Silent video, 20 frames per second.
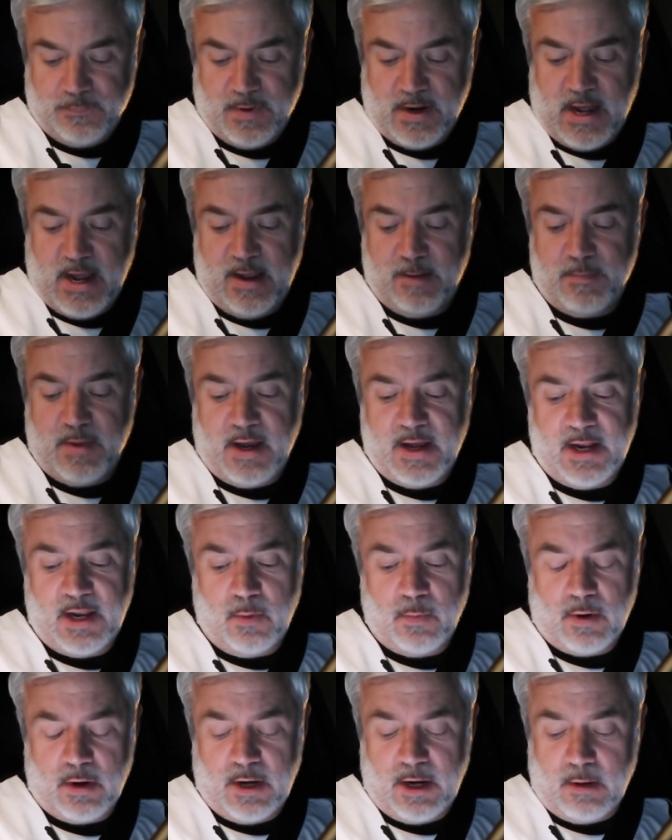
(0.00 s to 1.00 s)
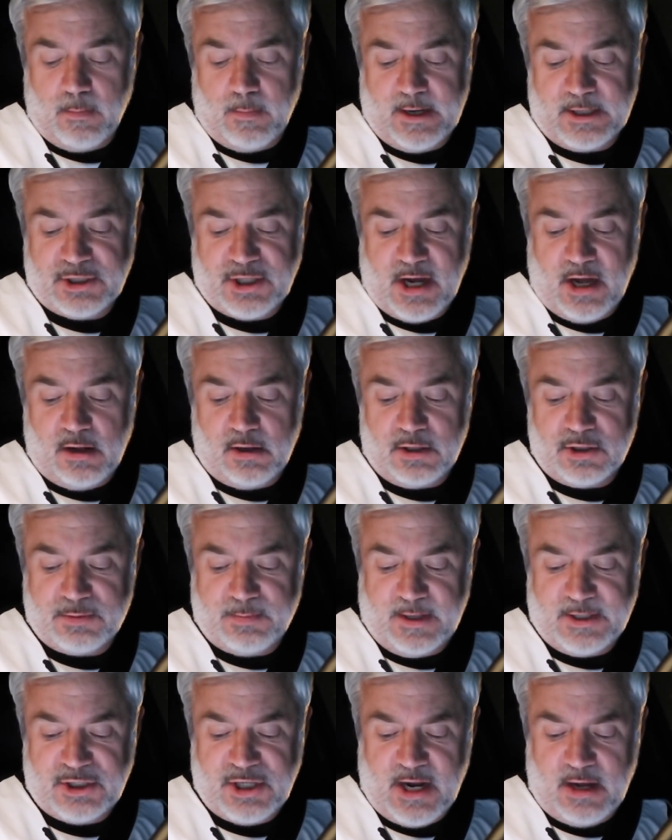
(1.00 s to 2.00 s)
But I am not anywhere near my challenge.
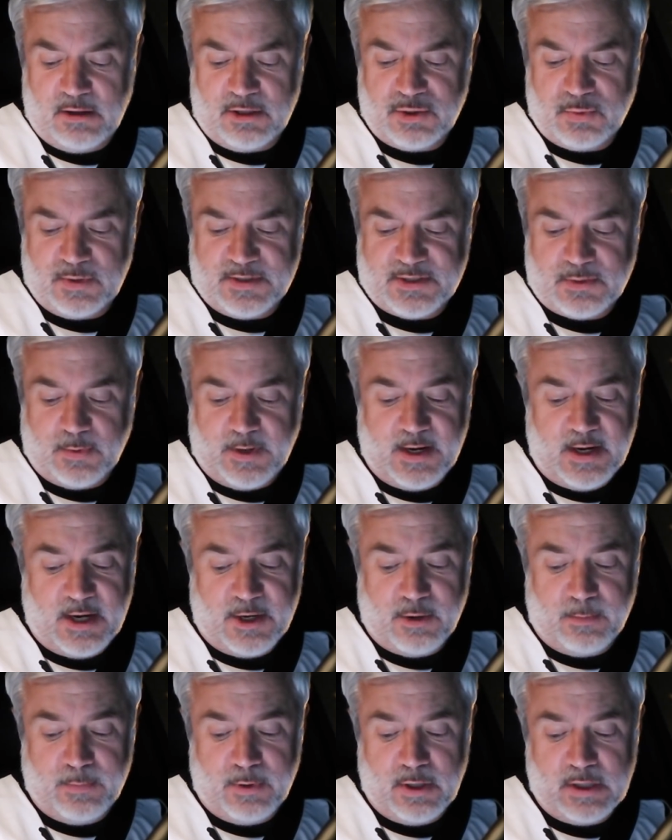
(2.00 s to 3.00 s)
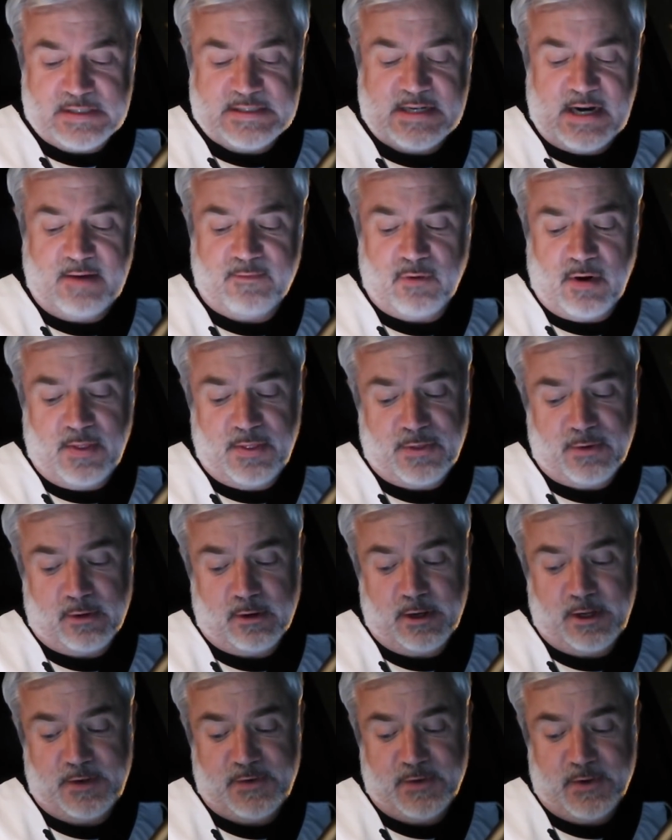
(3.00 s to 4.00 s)
My challenge was to read 100 books, and I've read
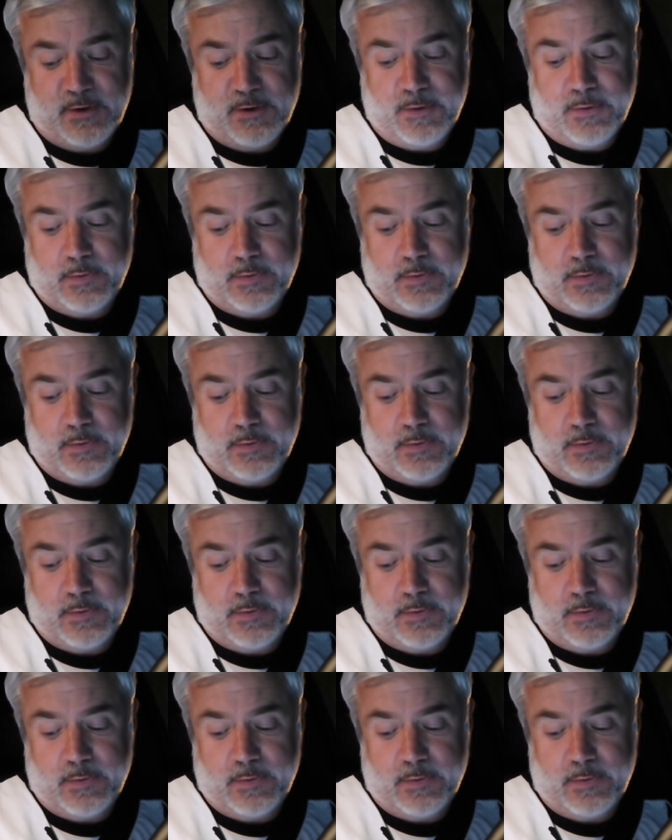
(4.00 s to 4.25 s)
32.